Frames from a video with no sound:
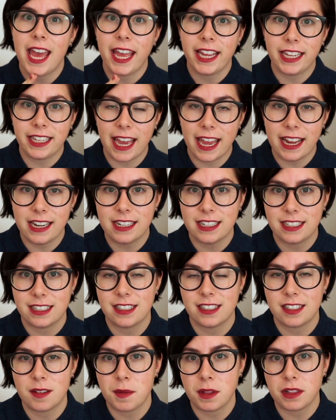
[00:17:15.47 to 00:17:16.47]
Again, this
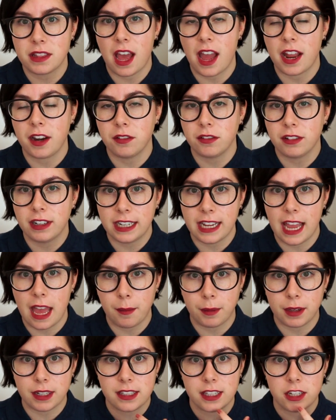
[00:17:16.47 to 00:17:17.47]
is something that I really
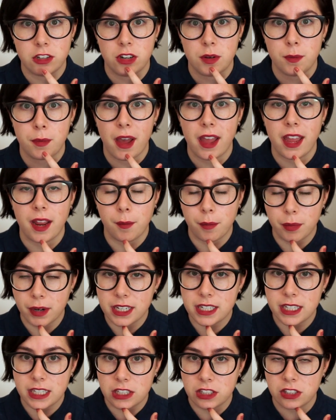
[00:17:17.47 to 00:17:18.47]
am considering buying
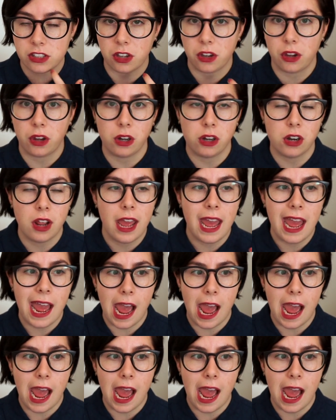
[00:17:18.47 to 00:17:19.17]
pretty soon.